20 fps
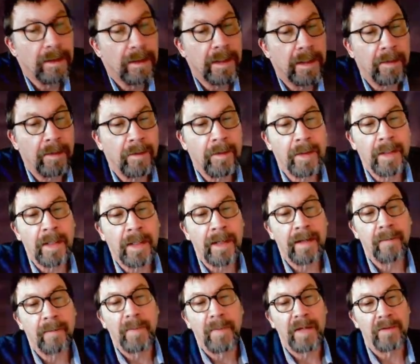The other thing I
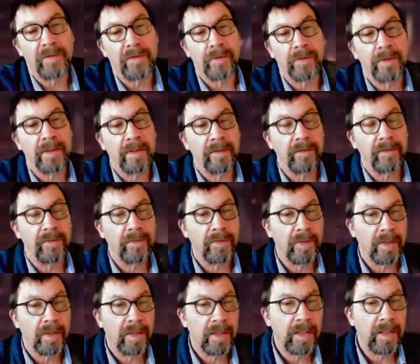can measure is
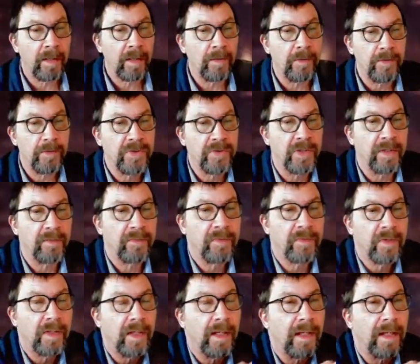color
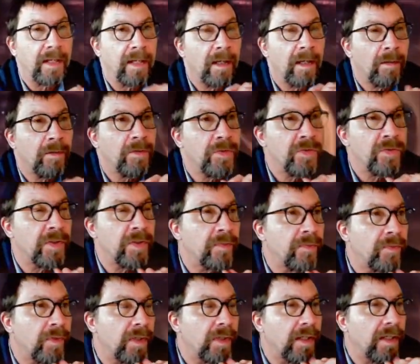shift, and color
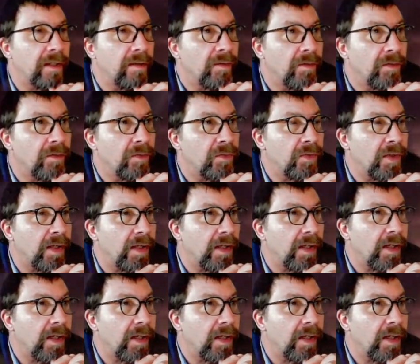shift is